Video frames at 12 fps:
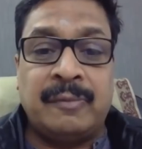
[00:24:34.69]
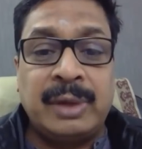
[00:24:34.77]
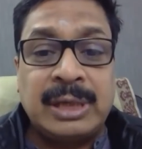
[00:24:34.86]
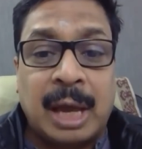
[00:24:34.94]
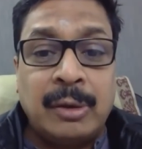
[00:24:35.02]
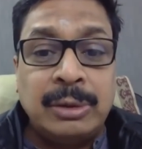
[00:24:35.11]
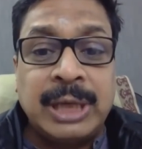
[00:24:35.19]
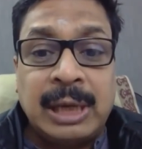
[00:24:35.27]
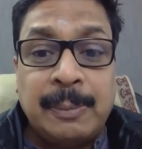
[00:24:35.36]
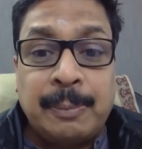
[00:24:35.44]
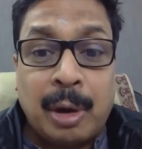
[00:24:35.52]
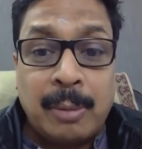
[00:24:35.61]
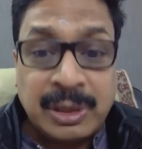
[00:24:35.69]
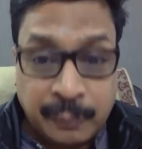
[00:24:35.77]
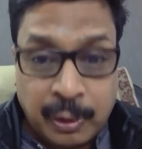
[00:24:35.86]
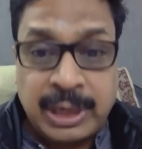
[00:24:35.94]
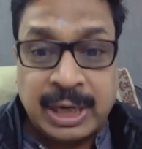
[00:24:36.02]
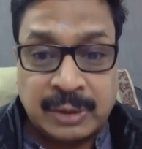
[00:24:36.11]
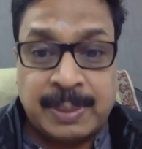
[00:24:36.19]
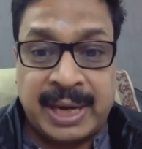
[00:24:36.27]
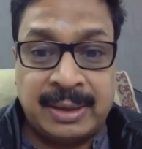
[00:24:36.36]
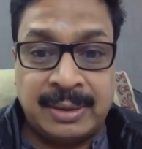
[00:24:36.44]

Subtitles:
which Arun Jaitley promised 4 years back.